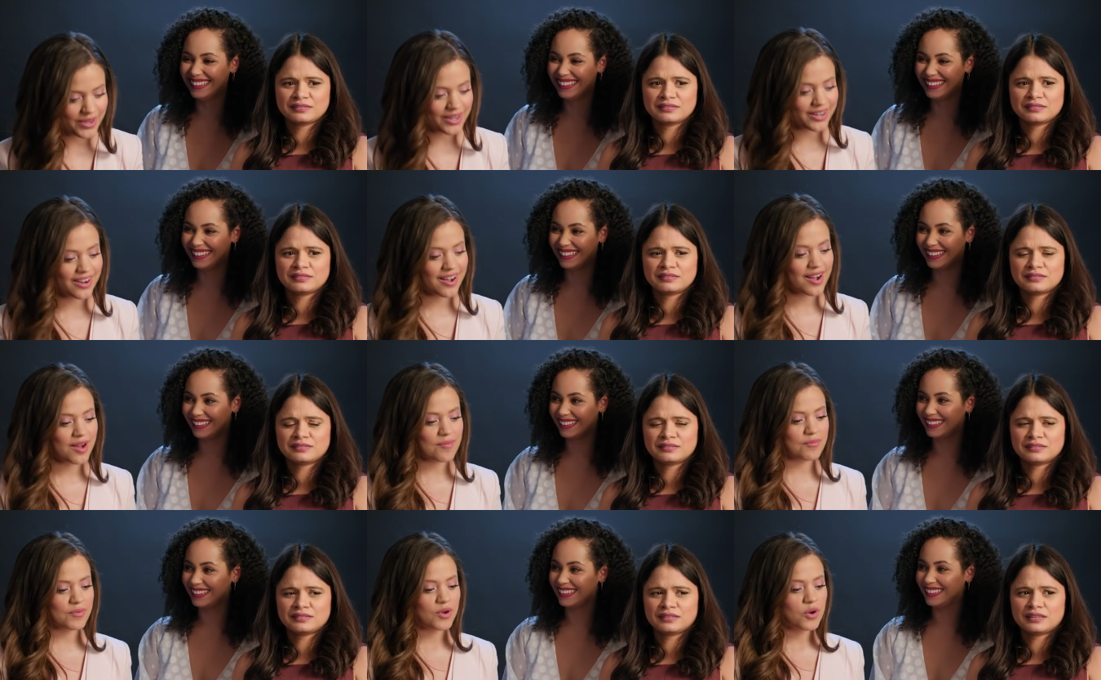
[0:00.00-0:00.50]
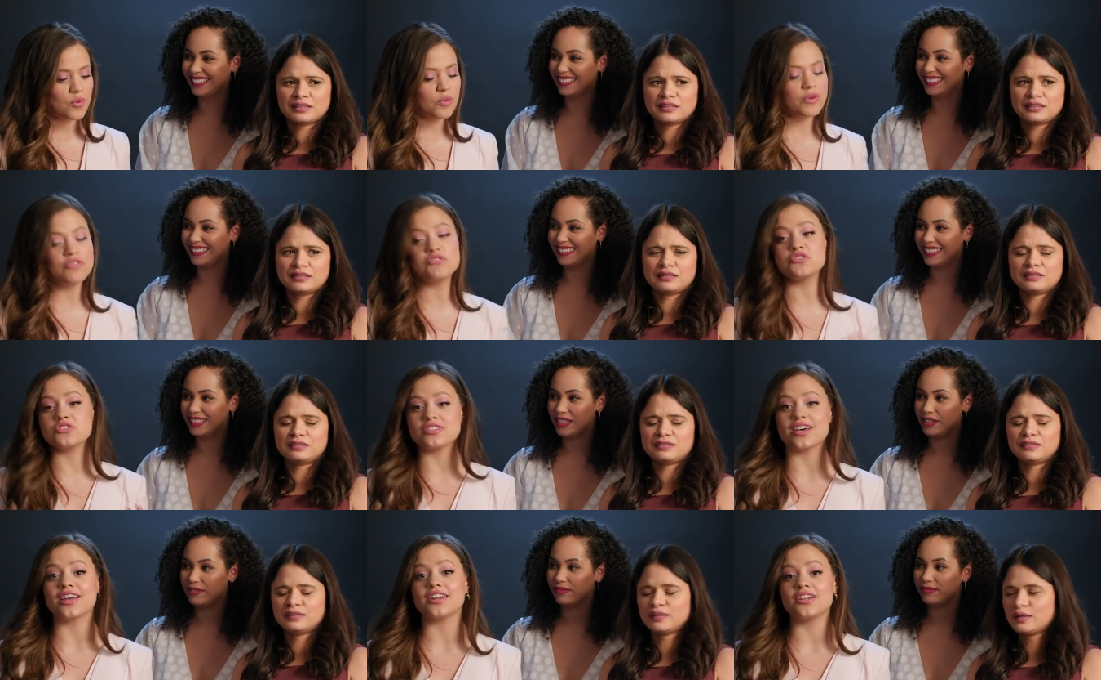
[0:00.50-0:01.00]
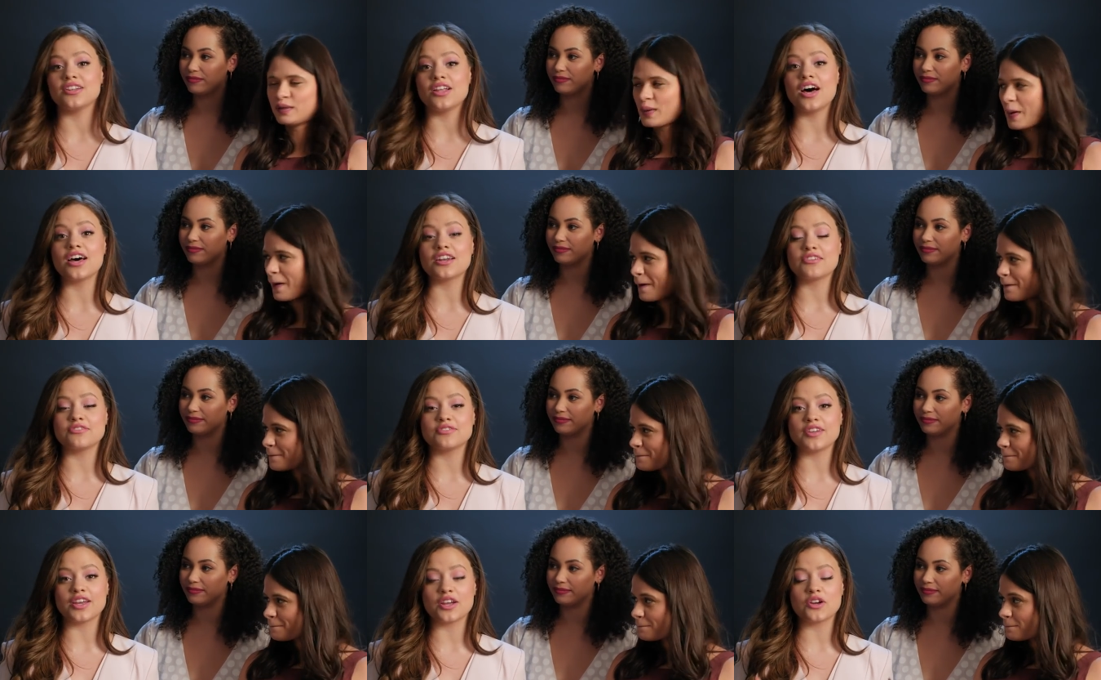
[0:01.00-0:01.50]
Speaker 1: But um, we've just had a
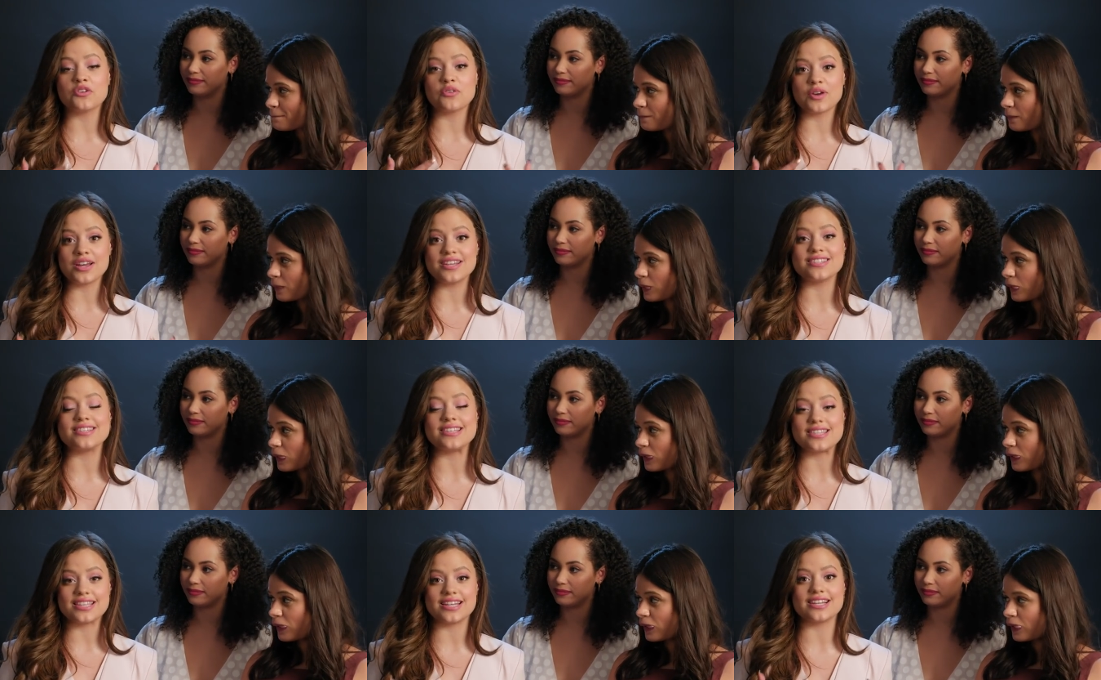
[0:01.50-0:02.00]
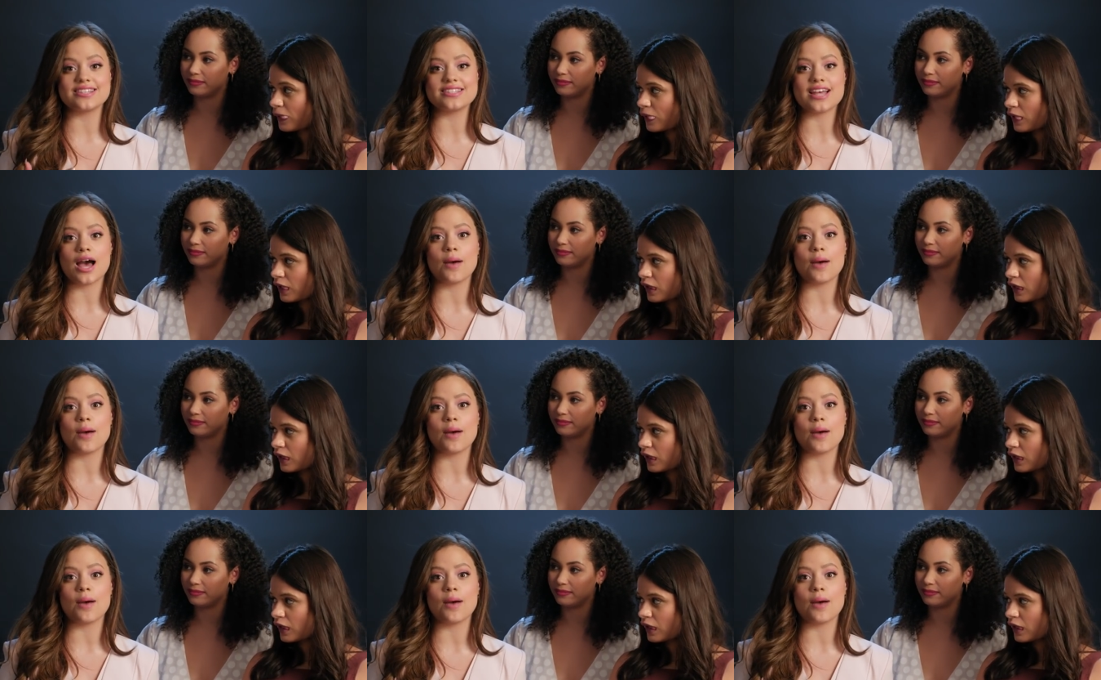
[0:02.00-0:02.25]
lot of like crazy things